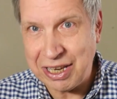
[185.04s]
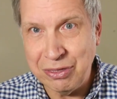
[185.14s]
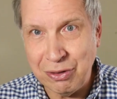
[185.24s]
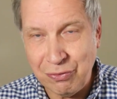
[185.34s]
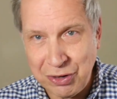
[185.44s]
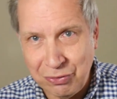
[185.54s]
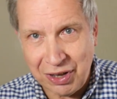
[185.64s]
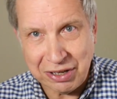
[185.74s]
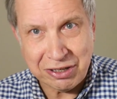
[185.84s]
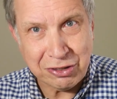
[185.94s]
in the
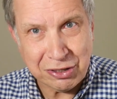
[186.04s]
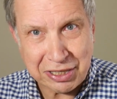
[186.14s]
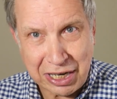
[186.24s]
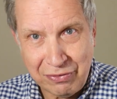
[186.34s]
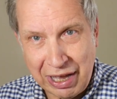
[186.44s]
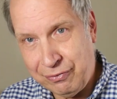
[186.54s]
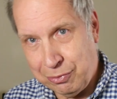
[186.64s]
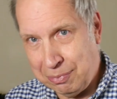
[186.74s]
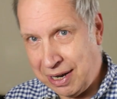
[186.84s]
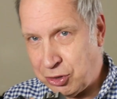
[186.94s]
viewfinder to see that
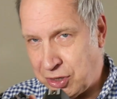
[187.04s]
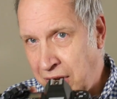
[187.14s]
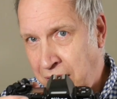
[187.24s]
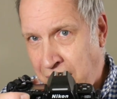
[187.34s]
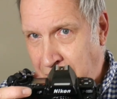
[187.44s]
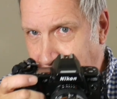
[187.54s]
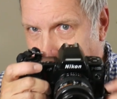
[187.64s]
information. If